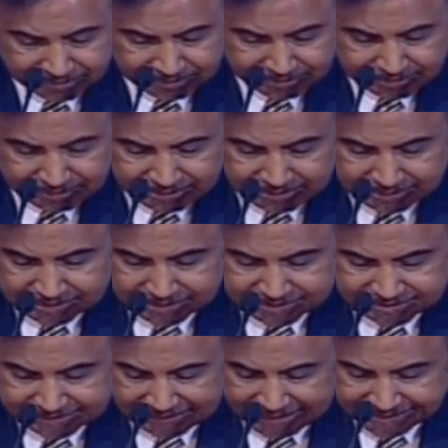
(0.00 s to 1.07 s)
In its
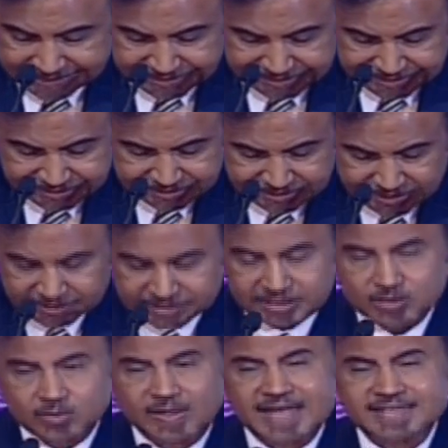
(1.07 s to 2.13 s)
guidance, the
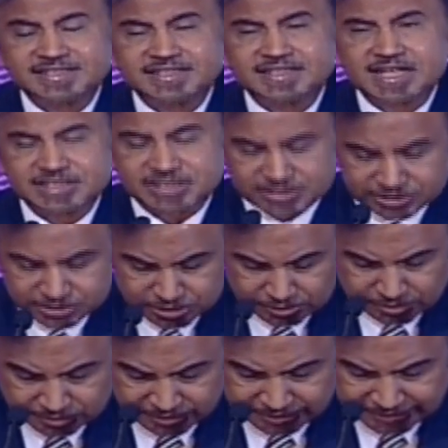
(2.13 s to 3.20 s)
United Nations
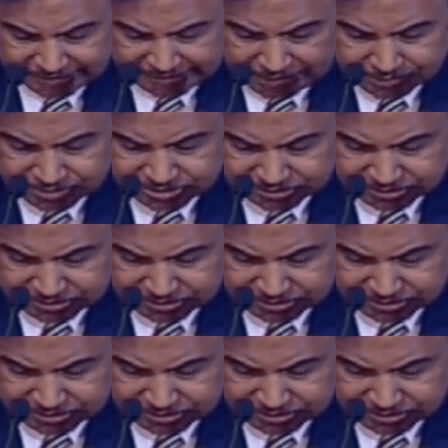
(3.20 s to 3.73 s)
Security Council